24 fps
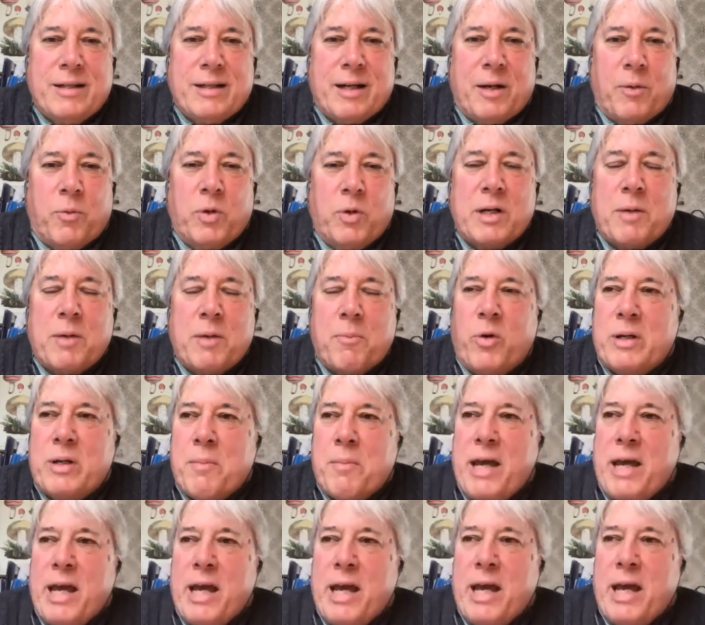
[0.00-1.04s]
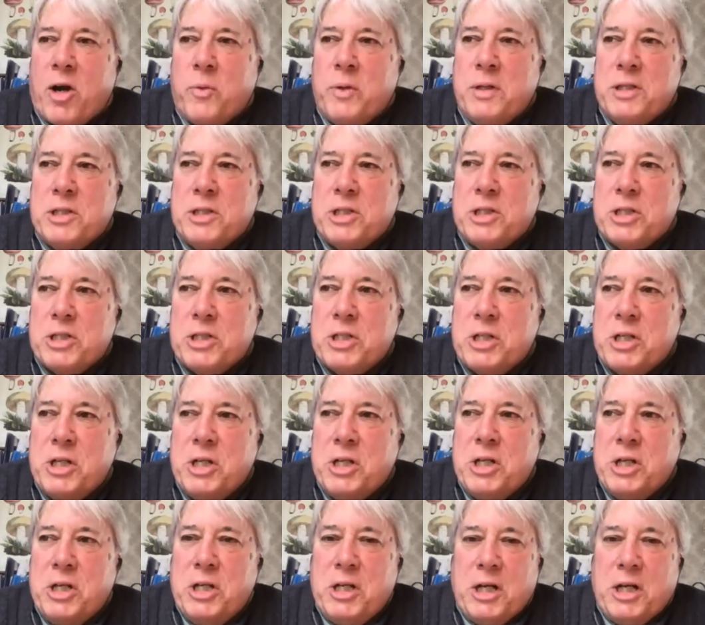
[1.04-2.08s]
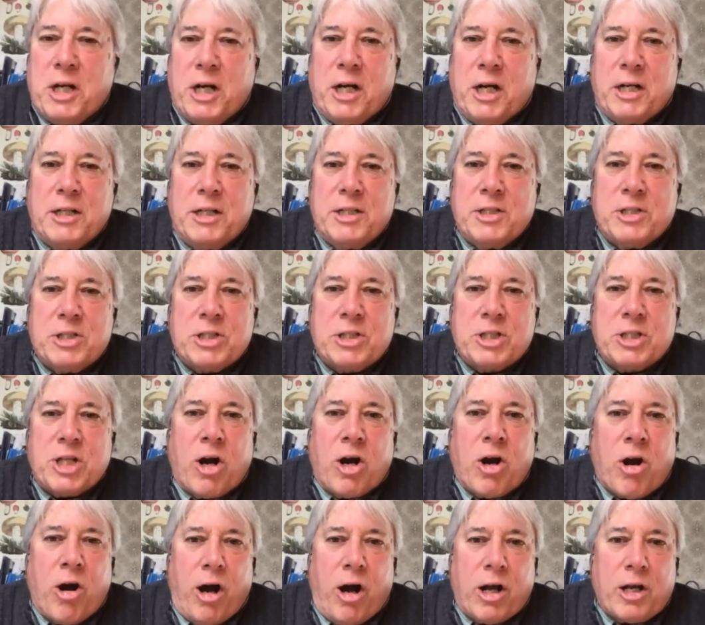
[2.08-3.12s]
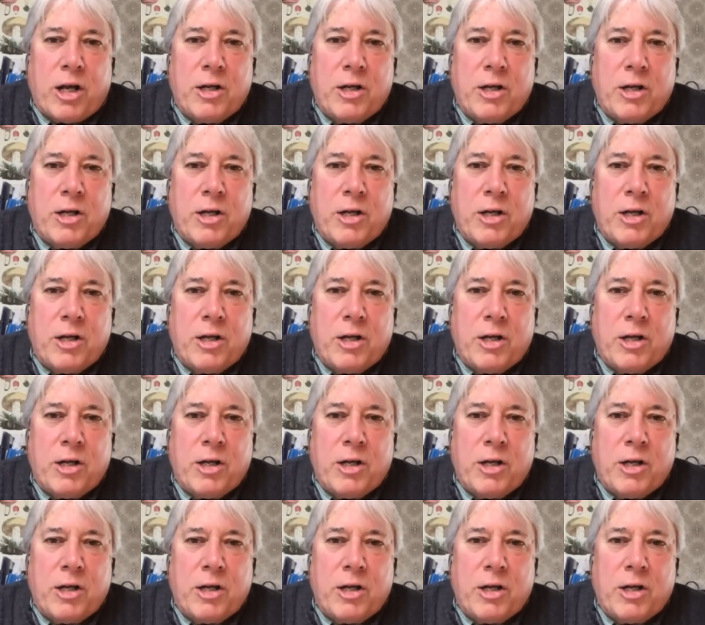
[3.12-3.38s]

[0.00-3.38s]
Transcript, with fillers: Uh, one of one of my heroines uh, is Starhawk,